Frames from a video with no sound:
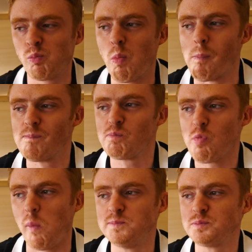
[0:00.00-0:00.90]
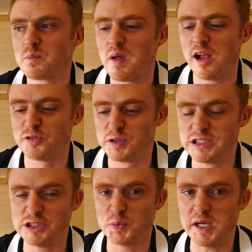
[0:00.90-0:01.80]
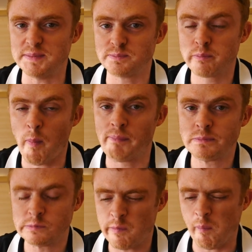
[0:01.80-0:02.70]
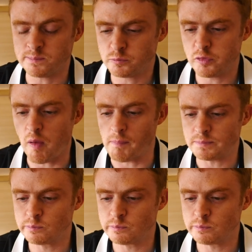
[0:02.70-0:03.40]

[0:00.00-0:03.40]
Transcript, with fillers: It's not fish. It's really sweet. Inside, it's rice. No.